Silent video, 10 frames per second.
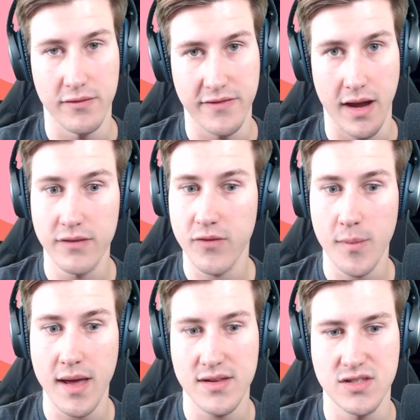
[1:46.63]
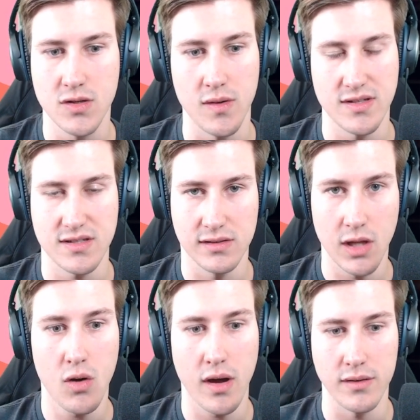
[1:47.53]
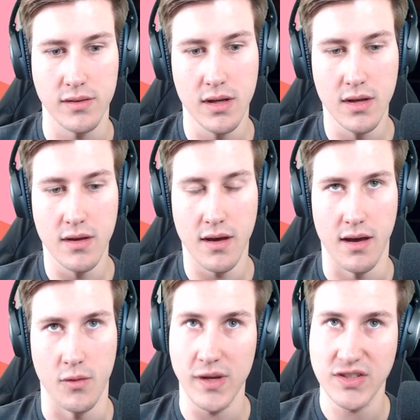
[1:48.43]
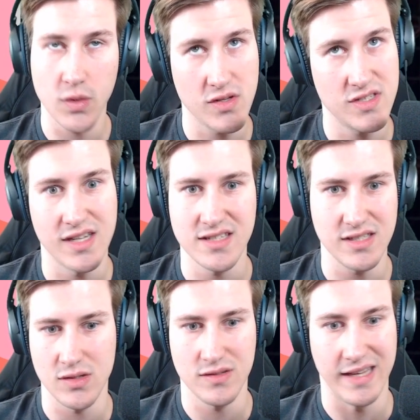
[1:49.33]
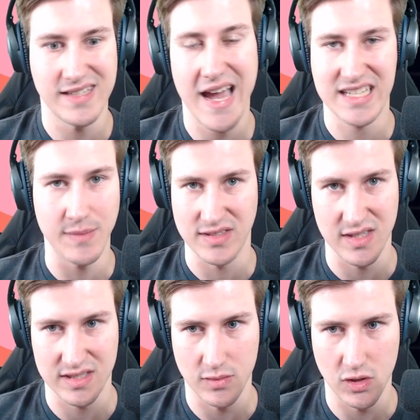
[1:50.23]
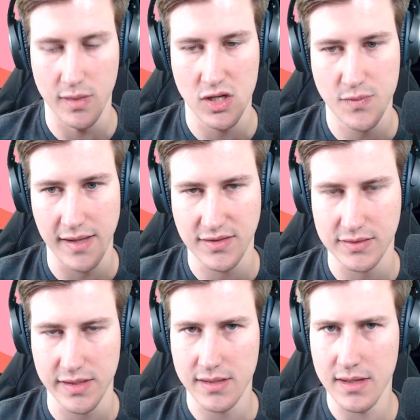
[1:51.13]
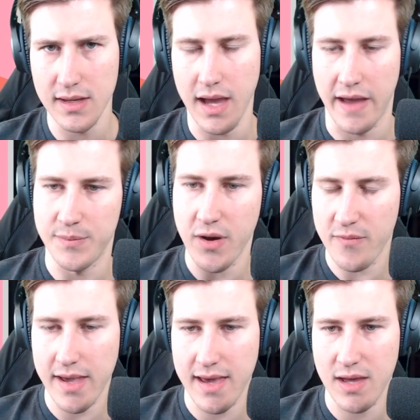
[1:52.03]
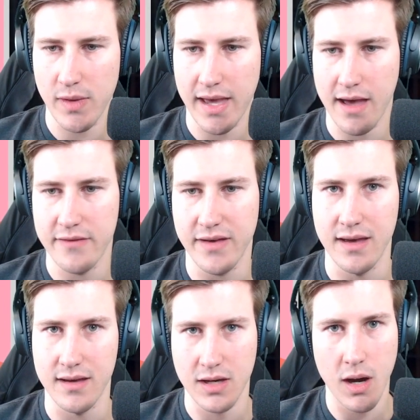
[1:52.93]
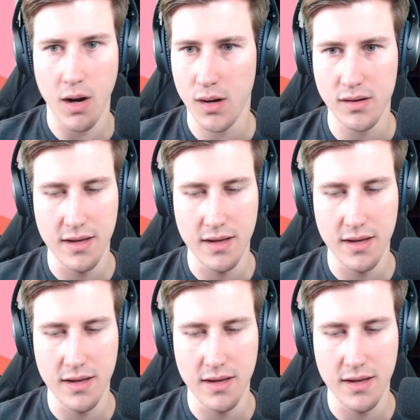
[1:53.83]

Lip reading: file format, so it's low on resources. It doesn't like tax my system too much, basically. And above my head, we have a card